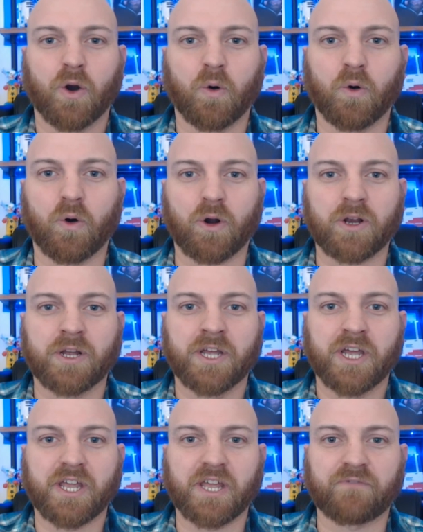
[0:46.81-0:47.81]
or
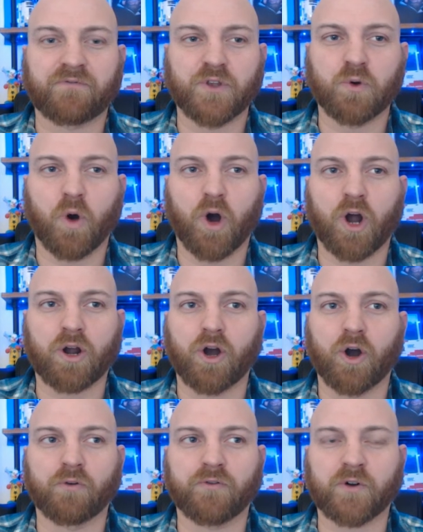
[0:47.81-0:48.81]
if you are
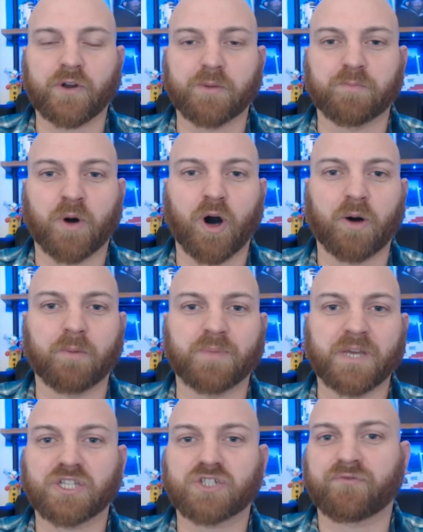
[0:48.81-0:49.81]
over in Palm
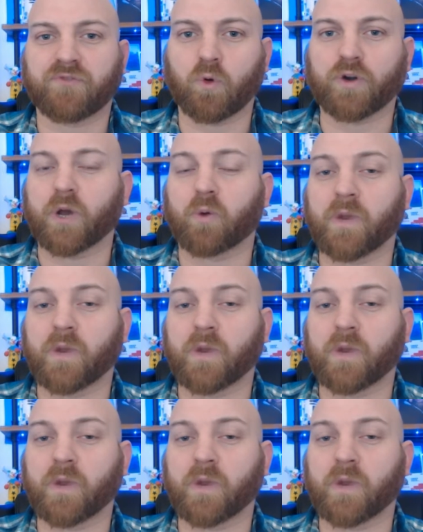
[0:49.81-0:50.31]
Beach, Florida.